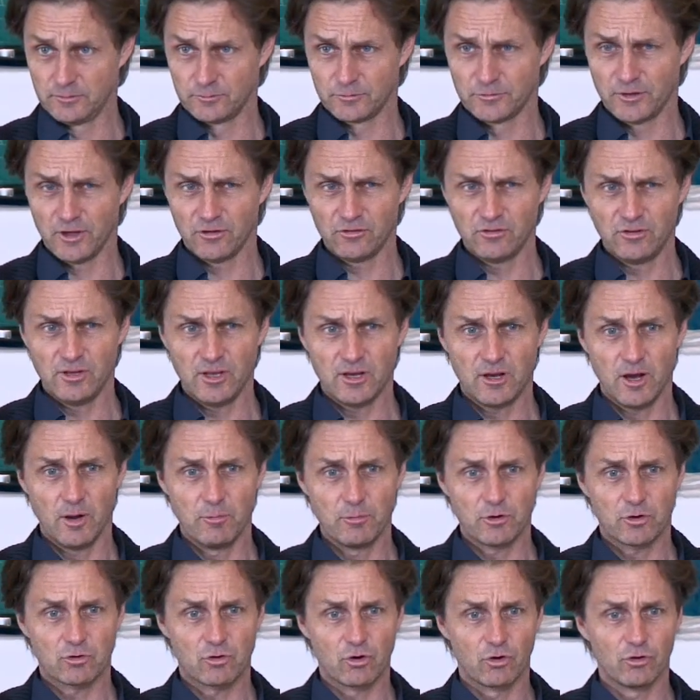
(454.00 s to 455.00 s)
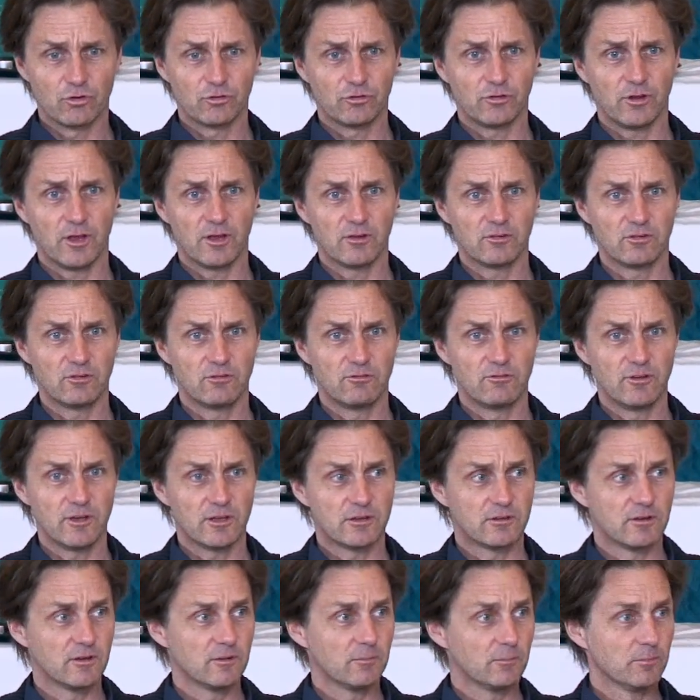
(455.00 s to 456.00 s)
Does he come across as a
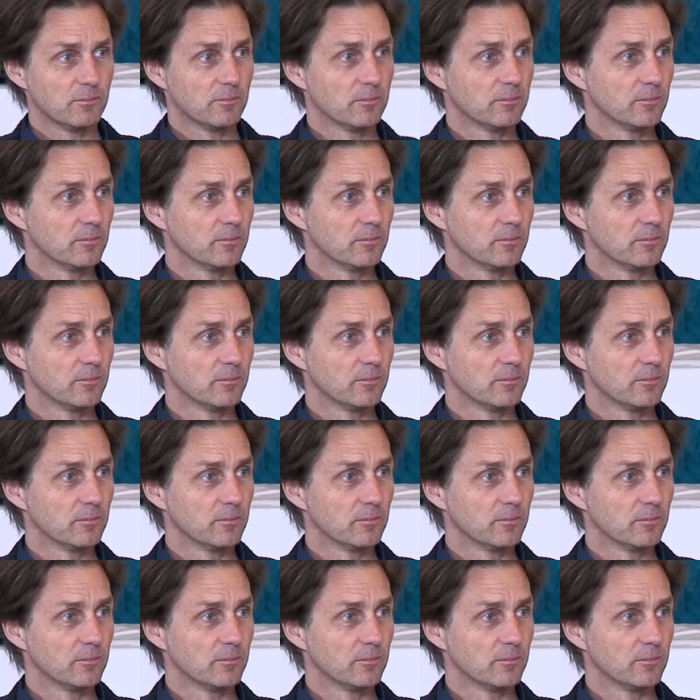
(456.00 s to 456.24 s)
victim?